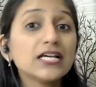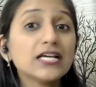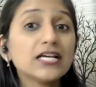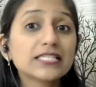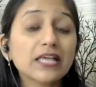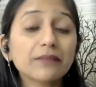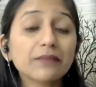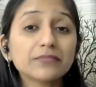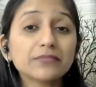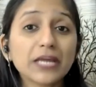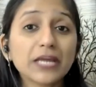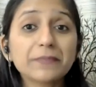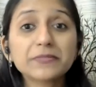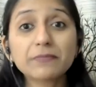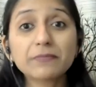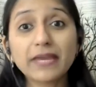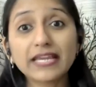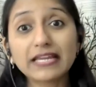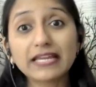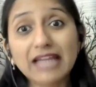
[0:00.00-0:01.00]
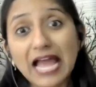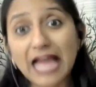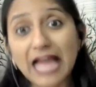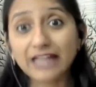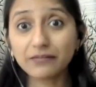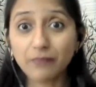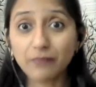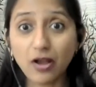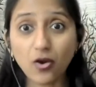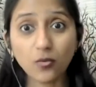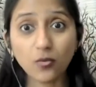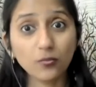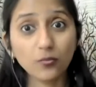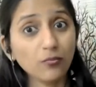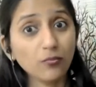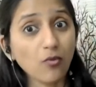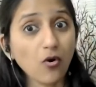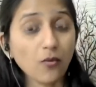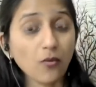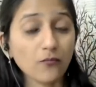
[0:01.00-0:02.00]
Sometimes my
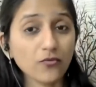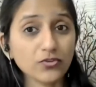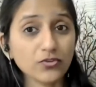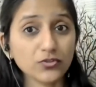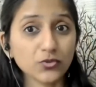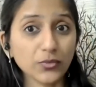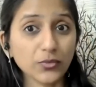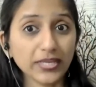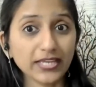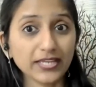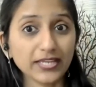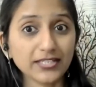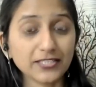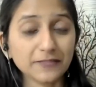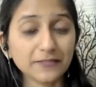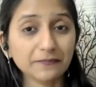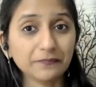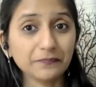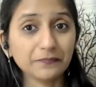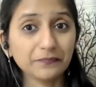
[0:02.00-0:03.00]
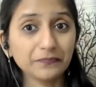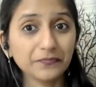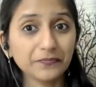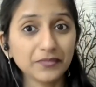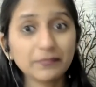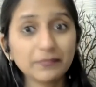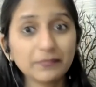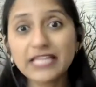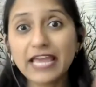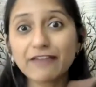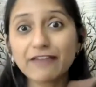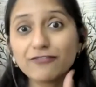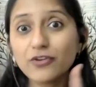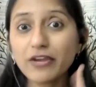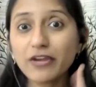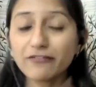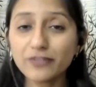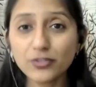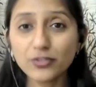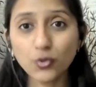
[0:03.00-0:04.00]
grandmom was doing it. But have you ever